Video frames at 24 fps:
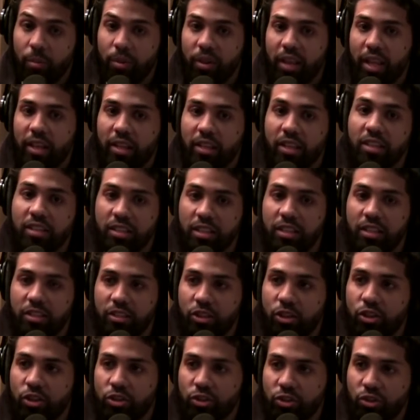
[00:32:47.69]
but like listening
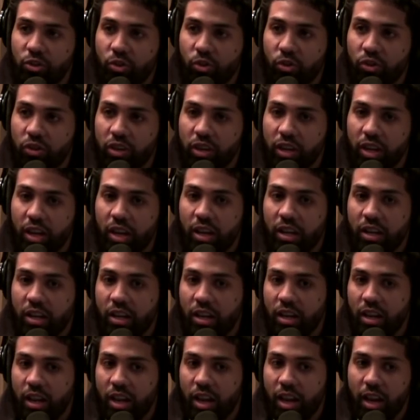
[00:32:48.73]
to her story
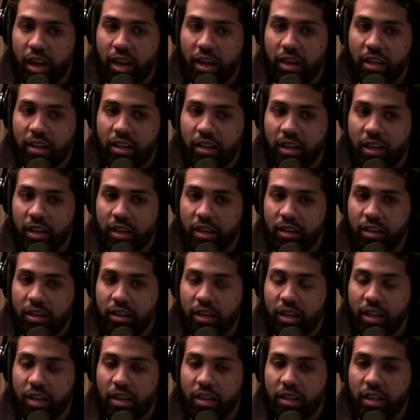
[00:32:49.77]
and and
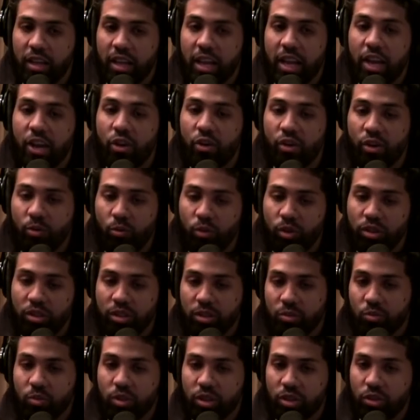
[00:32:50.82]
and and hearing what
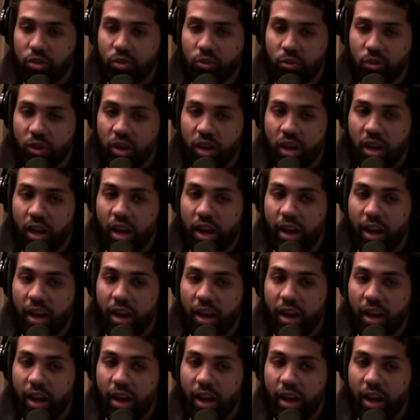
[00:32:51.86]
she went through,